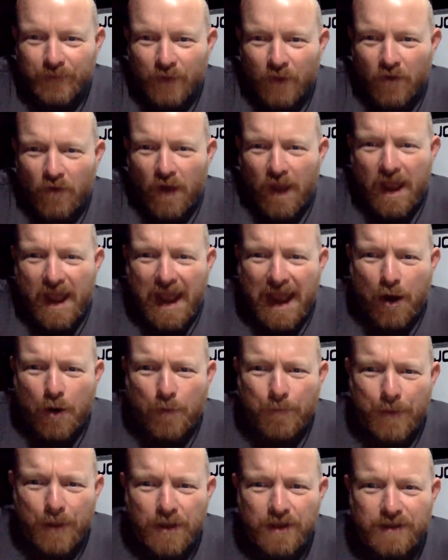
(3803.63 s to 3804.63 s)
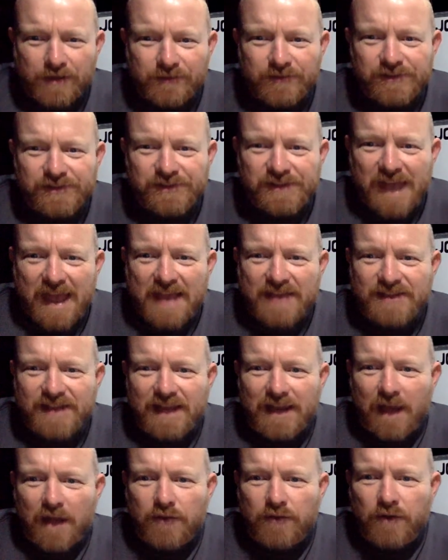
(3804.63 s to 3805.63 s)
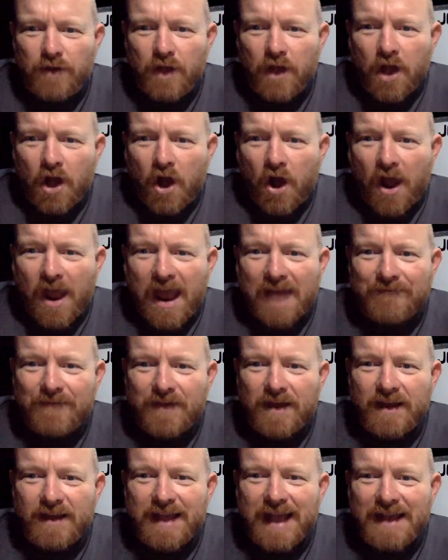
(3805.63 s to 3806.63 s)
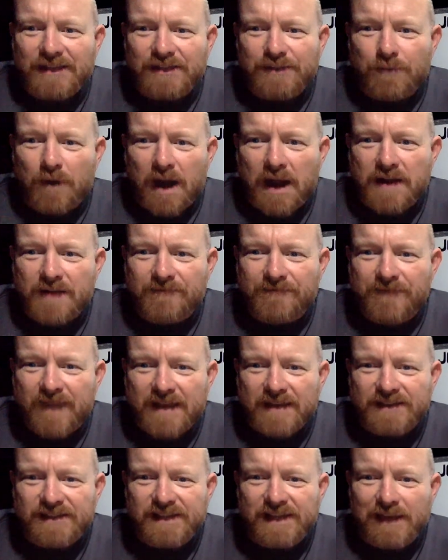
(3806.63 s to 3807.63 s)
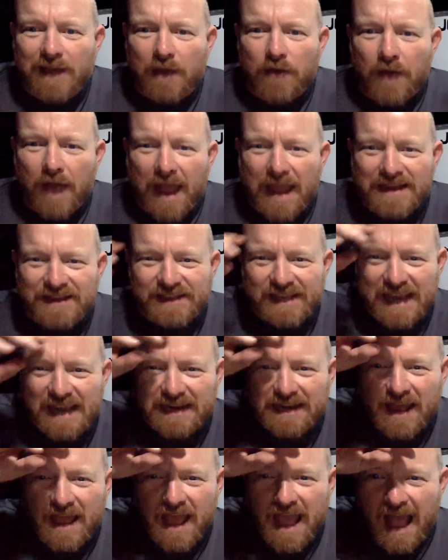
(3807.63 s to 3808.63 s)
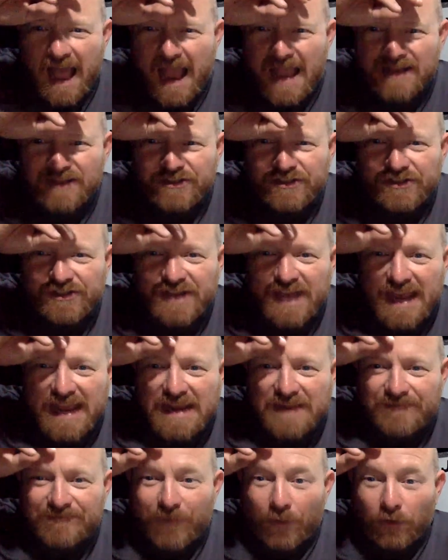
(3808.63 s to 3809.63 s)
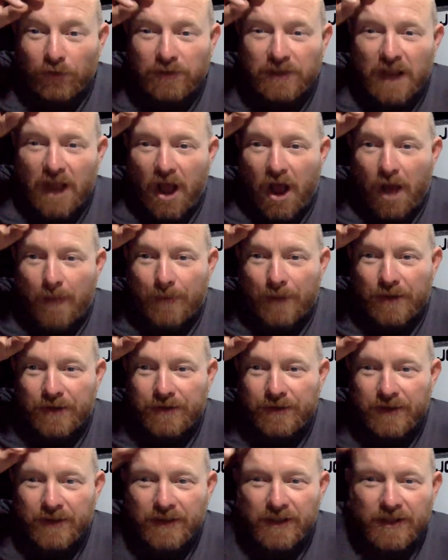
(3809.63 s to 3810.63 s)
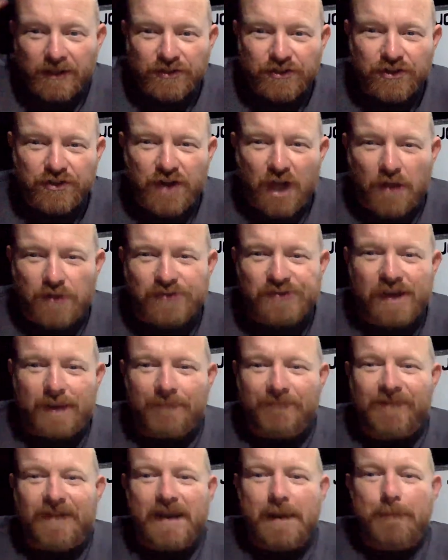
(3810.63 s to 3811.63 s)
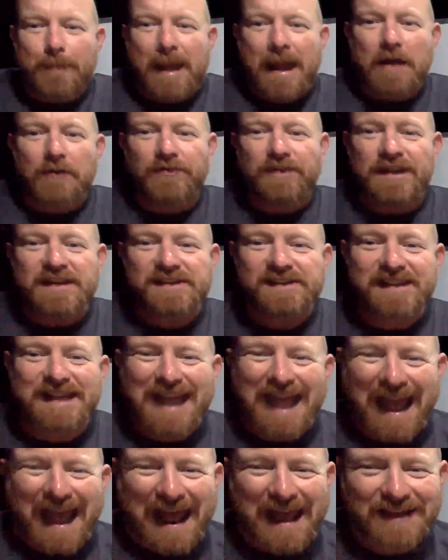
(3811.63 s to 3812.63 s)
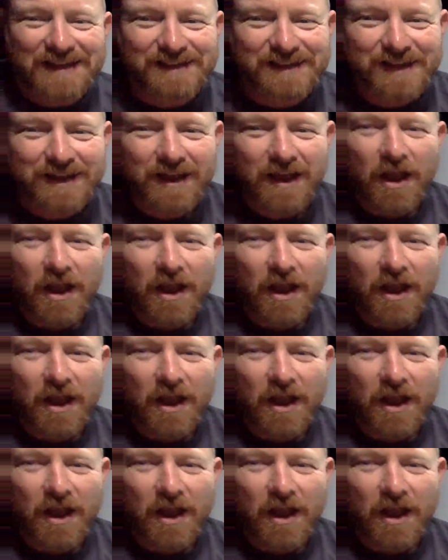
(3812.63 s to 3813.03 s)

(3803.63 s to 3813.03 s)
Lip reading: All right, Albert says, hello. I have a catamaran, Ventilo 18 HT, full carbon. Do you know something about this cat?